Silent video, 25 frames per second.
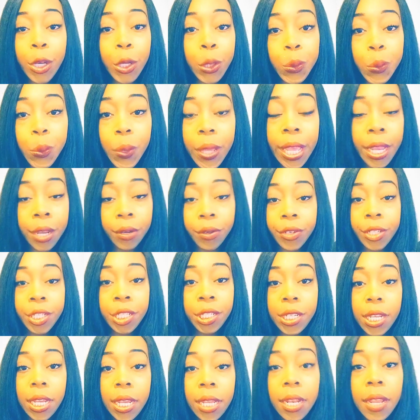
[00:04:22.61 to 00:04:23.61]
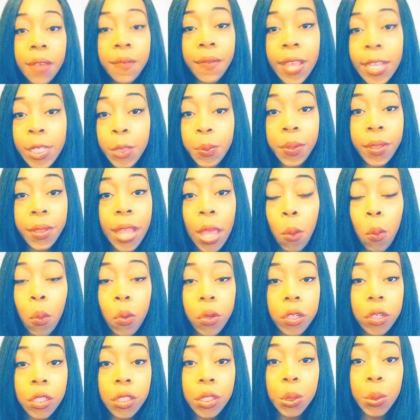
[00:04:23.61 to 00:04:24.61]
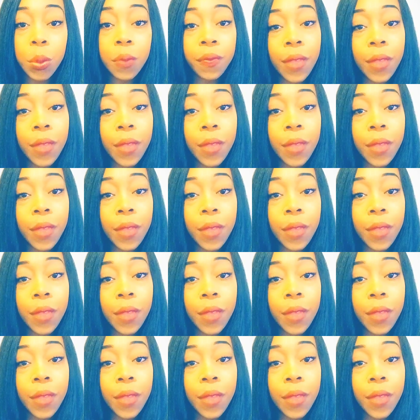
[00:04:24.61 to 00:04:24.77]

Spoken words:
do ignorant shit if that's what they want to do.